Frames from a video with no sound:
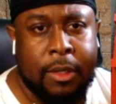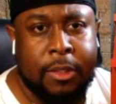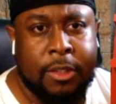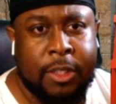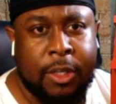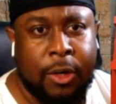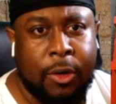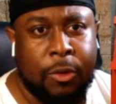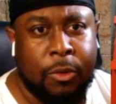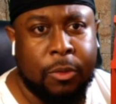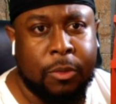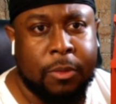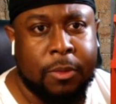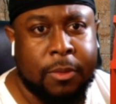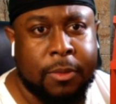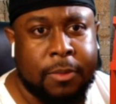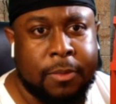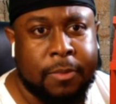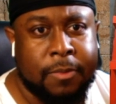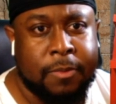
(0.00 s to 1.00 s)
so
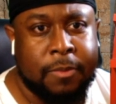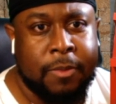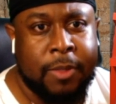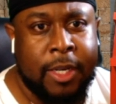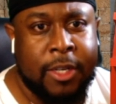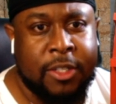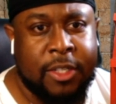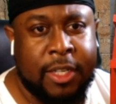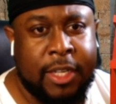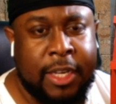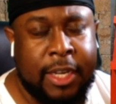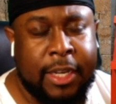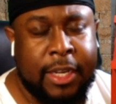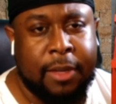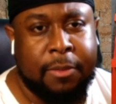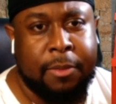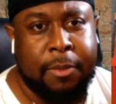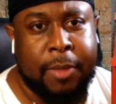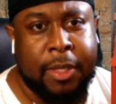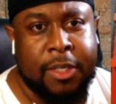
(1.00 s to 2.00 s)
there's a kid
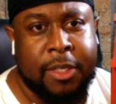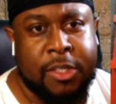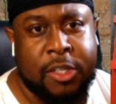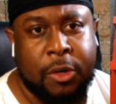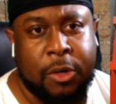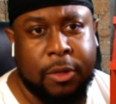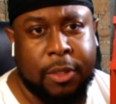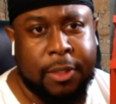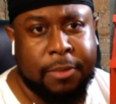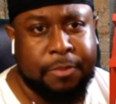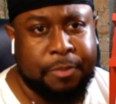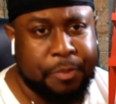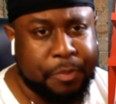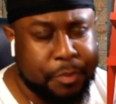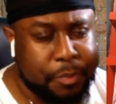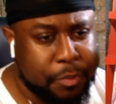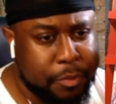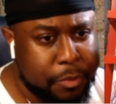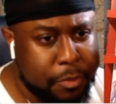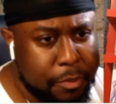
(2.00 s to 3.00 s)
up in Minnesota,
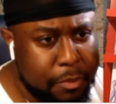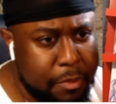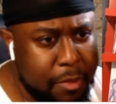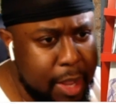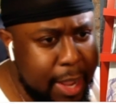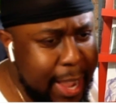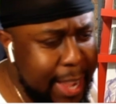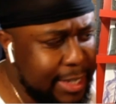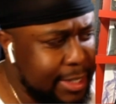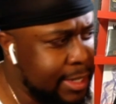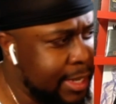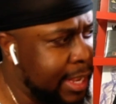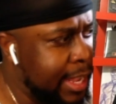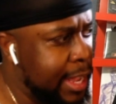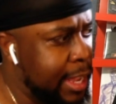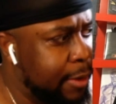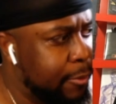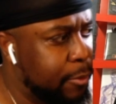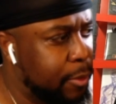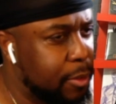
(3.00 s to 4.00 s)
Anthony
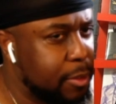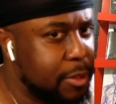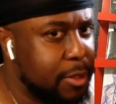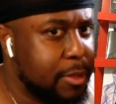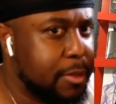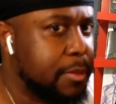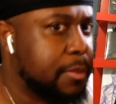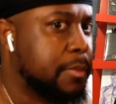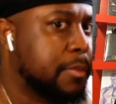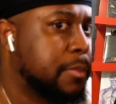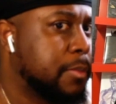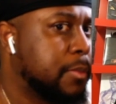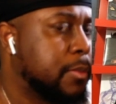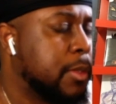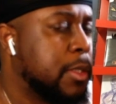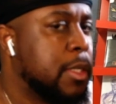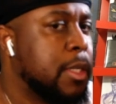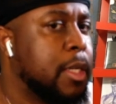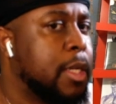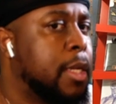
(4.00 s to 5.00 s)
Edwards,
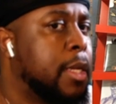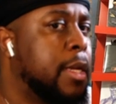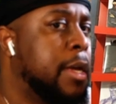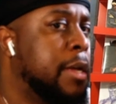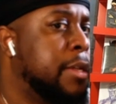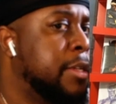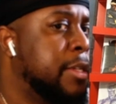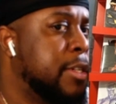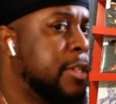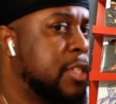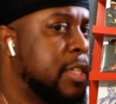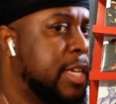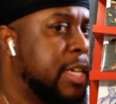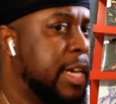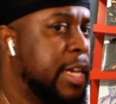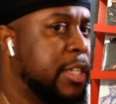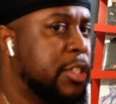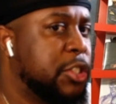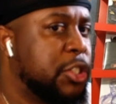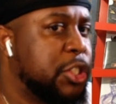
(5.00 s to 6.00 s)
and then there's a
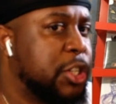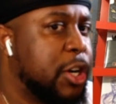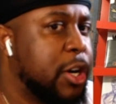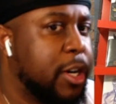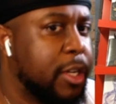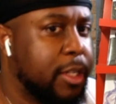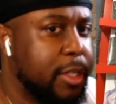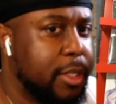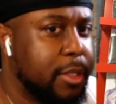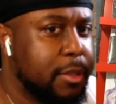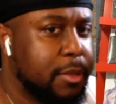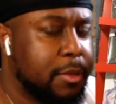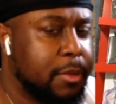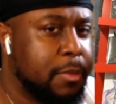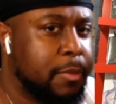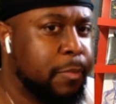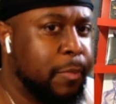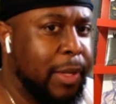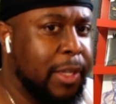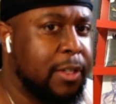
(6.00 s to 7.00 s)
kid in Charlotte,
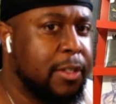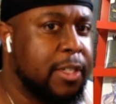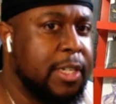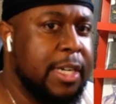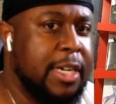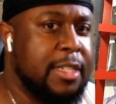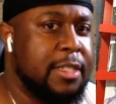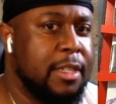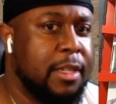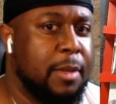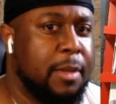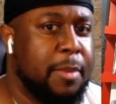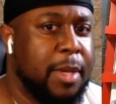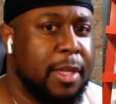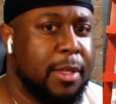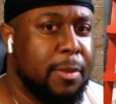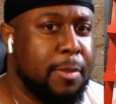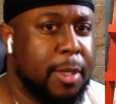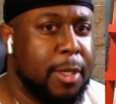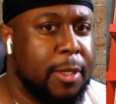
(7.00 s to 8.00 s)
my little cousin
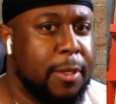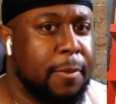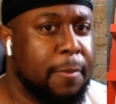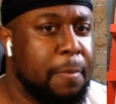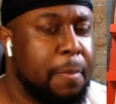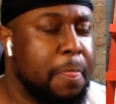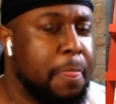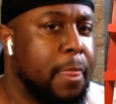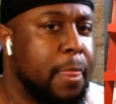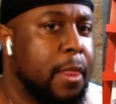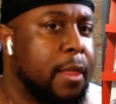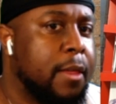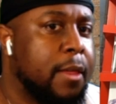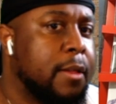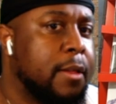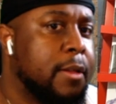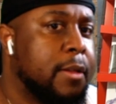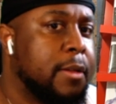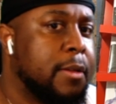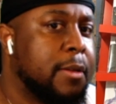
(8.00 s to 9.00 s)
Lamelo Ball.
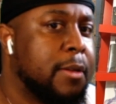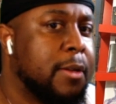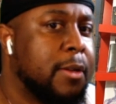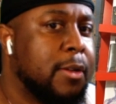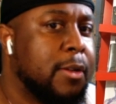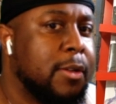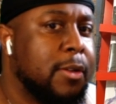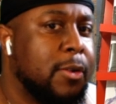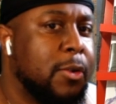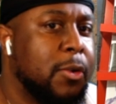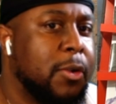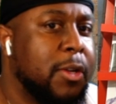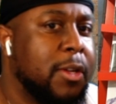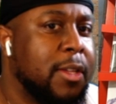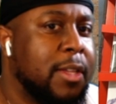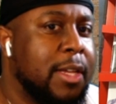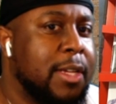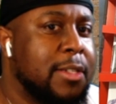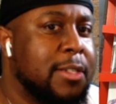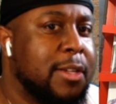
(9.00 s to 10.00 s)
Who do you
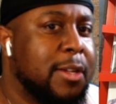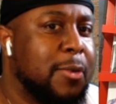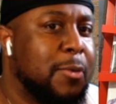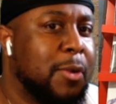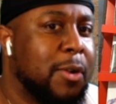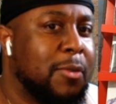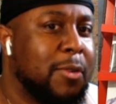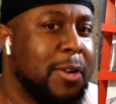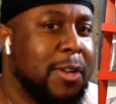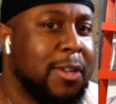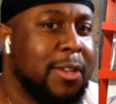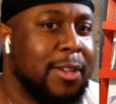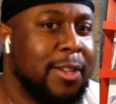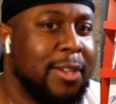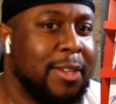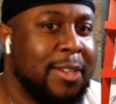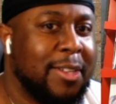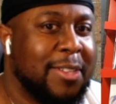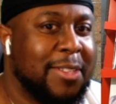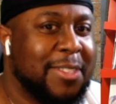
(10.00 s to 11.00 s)
think is going to win Rookie of
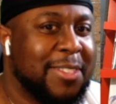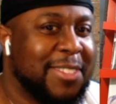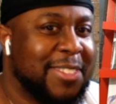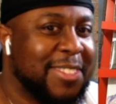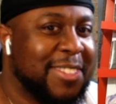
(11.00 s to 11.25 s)
the Year?